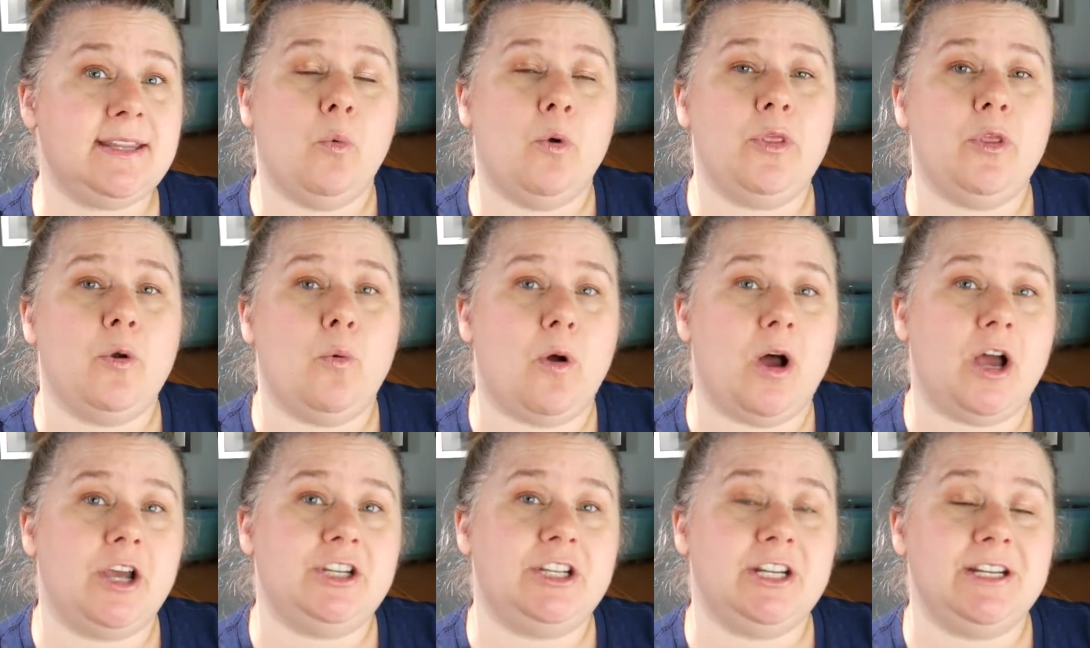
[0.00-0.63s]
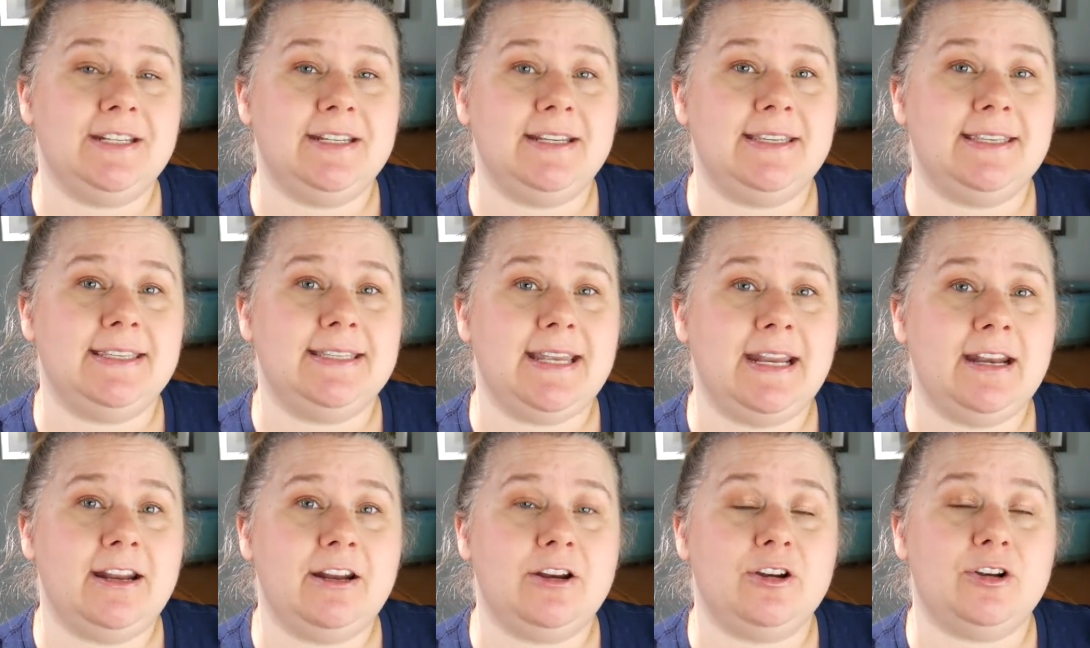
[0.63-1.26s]
when the Washington
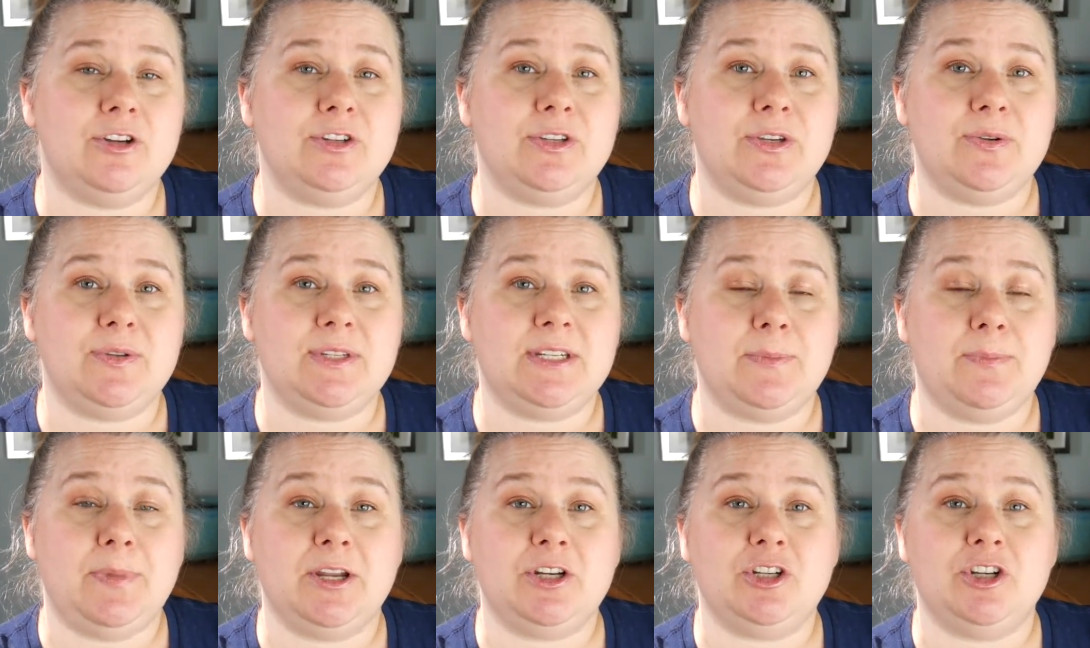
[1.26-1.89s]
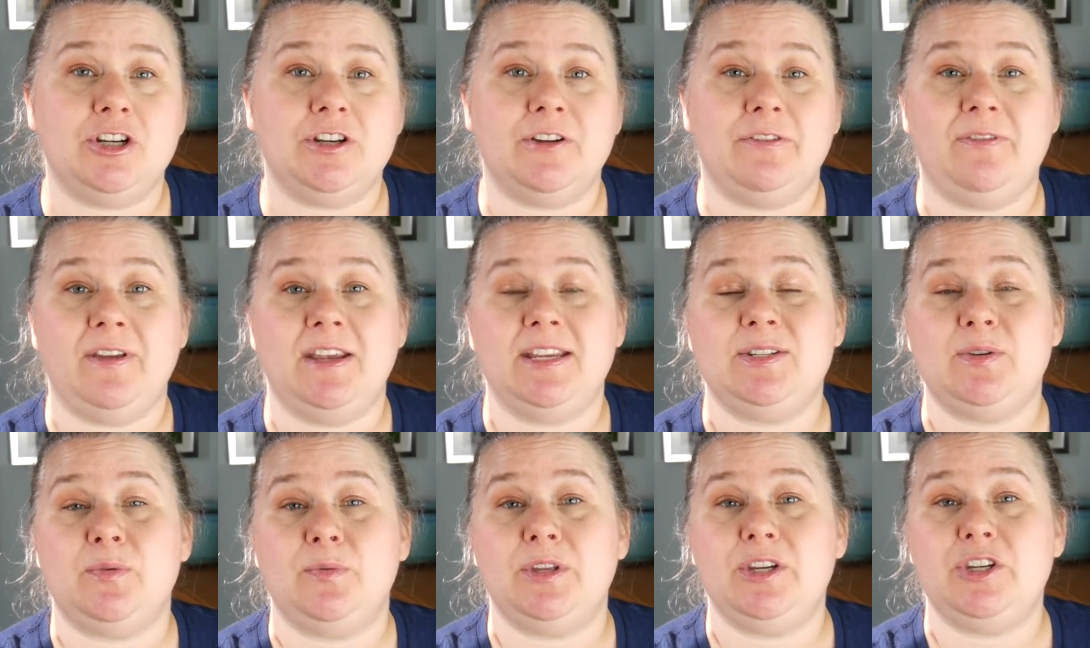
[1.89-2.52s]
Senators used a pitcher to
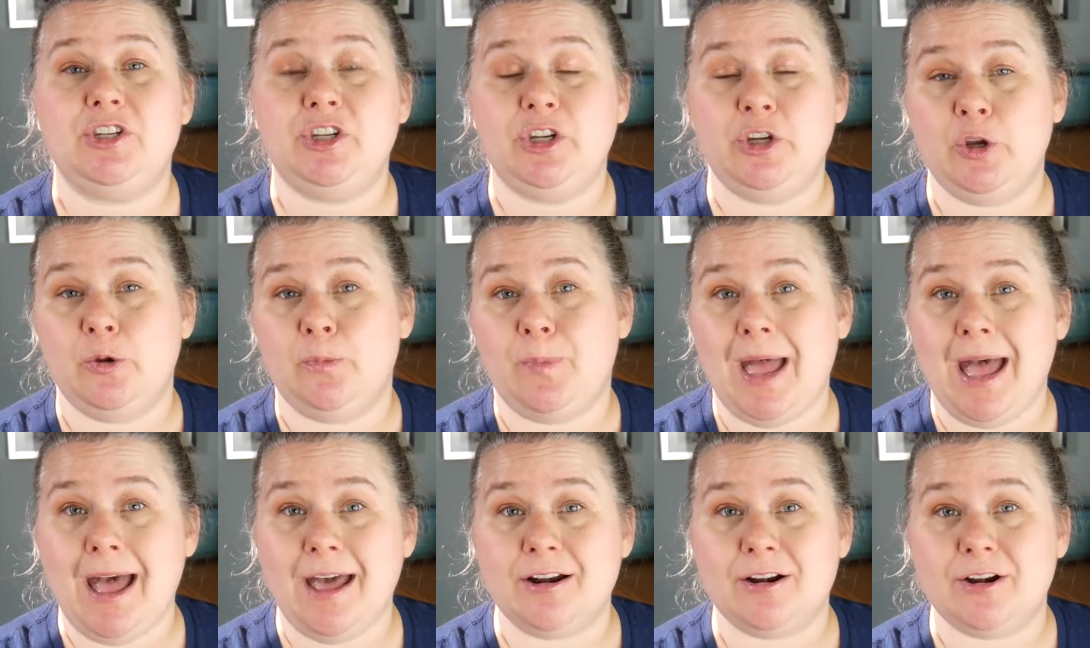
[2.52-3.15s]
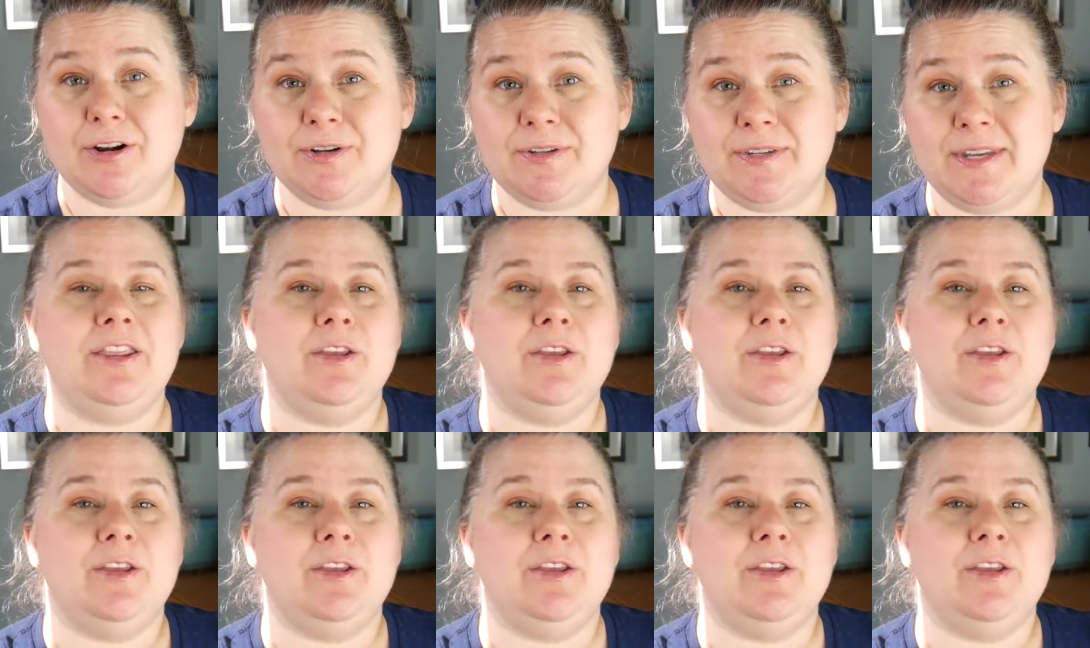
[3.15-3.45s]
face only two batters.